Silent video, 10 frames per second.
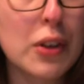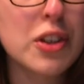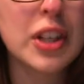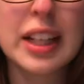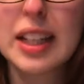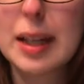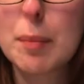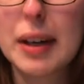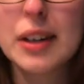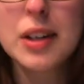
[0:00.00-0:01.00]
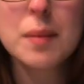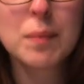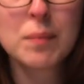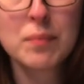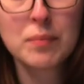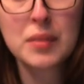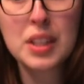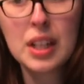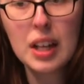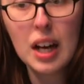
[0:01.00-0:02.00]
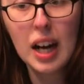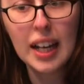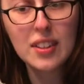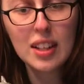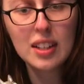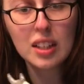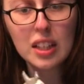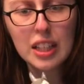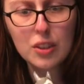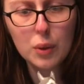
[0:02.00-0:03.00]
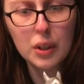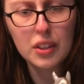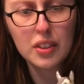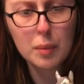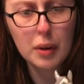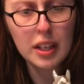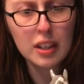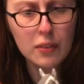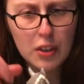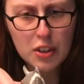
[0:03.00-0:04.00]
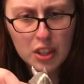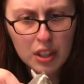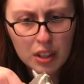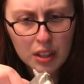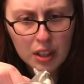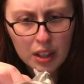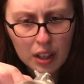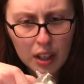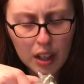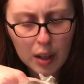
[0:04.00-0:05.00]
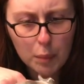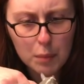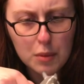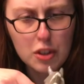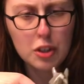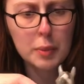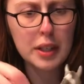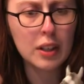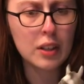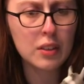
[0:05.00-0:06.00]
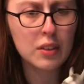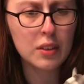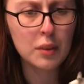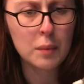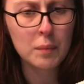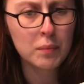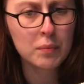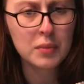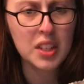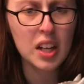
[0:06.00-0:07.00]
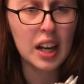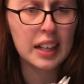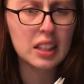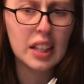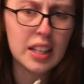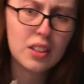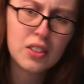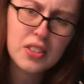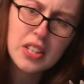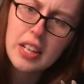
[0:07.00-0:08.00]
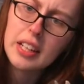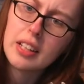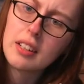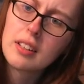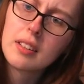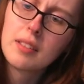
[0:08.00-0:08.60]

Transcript: version I like better, I tend to lean towards the braided version, um, just because I like seeing